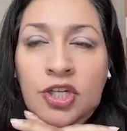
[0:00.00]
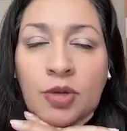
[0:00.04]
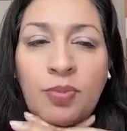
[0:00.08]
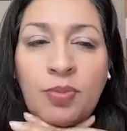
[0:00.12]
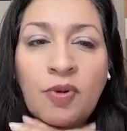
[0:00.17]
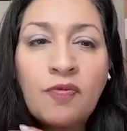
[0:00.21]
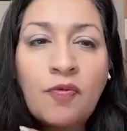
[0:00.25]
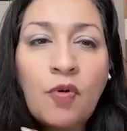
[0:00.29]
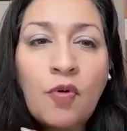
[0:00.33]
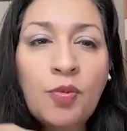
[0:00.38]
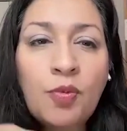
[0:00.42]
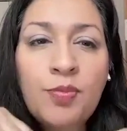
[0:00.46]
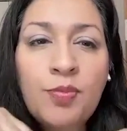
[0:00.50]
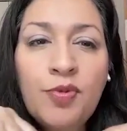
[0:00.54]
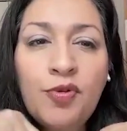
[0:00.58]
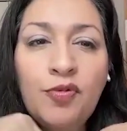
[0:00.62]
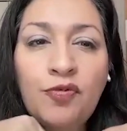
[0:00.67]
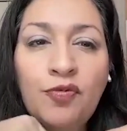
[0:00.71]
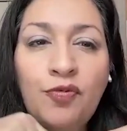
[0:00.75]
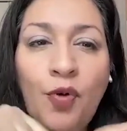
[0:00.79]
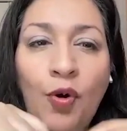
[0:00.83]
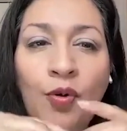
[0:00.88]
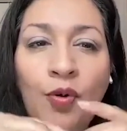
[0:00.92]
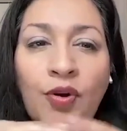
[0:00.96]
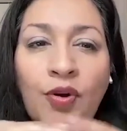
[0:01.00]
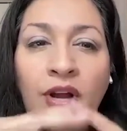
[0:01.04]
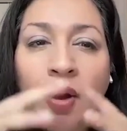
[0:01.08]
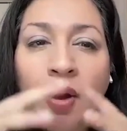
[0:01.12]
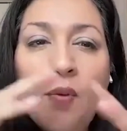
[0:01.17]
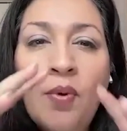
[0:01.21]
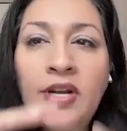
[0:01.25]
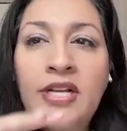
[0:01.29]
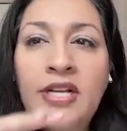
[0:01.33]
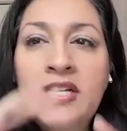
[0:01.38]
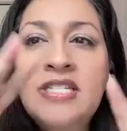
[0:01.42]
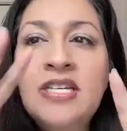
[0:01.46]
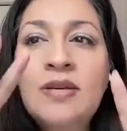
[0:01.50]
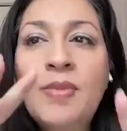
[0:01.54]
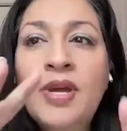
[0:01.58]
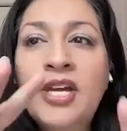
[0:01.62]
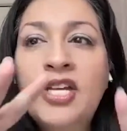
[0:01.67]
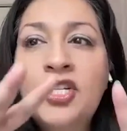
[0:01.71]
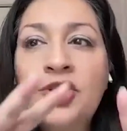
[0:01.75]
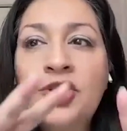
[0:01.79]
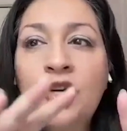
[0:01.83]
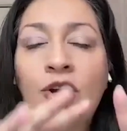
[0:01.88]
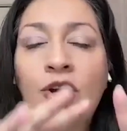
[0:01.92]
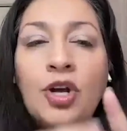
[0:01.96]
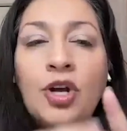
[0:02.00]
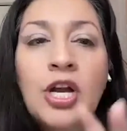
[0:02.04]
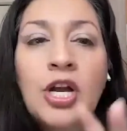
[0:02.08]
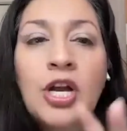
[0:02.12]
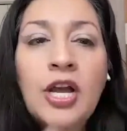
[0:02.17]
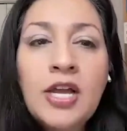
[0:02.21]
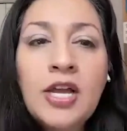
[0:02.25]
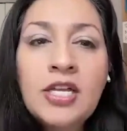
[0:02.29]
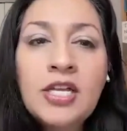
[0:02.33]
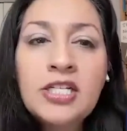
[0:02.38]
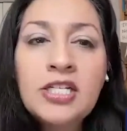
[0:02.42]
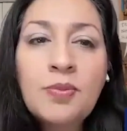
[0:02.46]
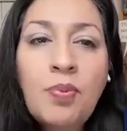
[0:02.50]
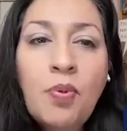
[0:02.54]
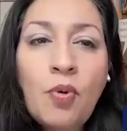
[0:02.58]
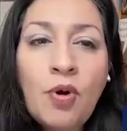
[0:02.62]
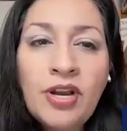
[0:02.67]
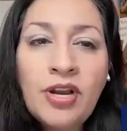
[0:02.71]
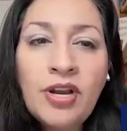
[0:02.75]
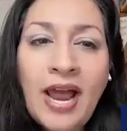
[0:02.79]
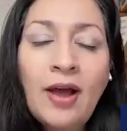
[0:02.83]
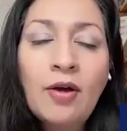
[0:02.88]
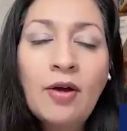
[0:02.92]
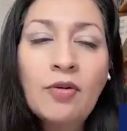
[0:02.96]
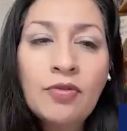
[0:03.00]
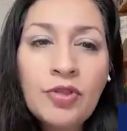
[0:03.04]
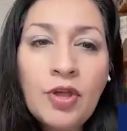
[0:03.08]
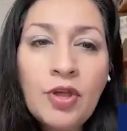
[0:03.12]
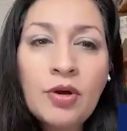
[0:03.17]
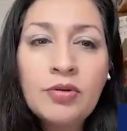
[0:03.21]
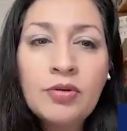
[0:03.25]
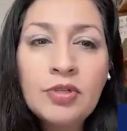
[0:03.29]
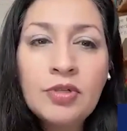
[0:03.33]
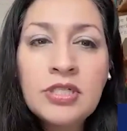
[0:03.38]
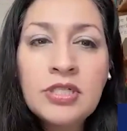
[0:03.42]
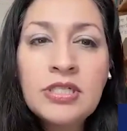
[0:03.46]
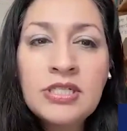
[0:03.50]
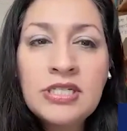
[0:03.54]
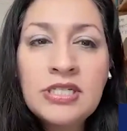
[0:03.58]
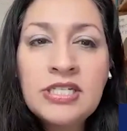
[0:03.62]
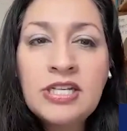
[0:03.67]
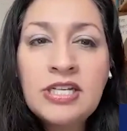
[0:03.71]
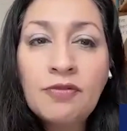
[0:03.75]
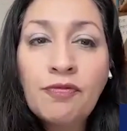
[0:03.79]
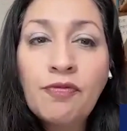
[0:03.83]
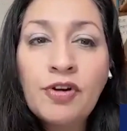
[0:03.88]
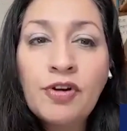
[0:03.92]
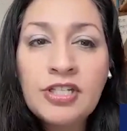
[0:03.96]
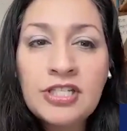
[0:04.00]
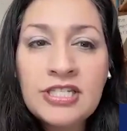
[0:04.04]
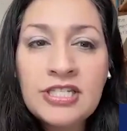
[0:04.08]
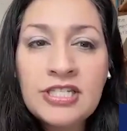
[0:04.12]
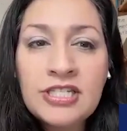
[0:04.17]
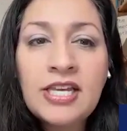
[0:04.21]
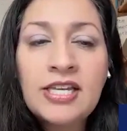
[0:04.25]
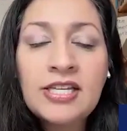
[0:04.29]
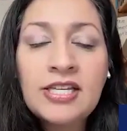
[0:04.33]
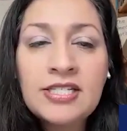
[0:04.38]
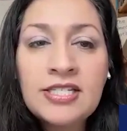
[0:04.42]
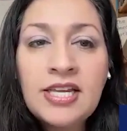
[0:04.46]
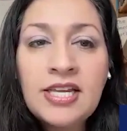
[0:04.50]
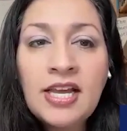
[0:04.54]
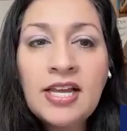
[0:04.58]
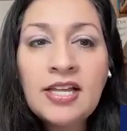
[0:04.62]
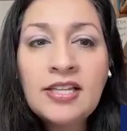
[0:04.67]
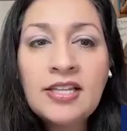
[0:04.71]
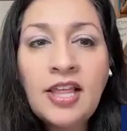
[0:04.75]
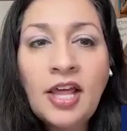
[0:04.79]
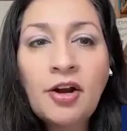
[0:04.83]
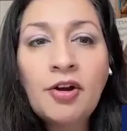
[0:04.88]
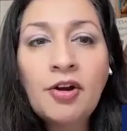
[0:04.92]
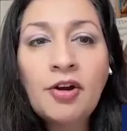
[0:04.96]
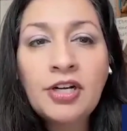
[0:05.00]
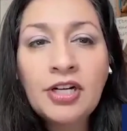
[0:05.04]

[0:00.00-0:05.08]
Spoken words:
So before we move forward, I wanted to make sure to point out those differences that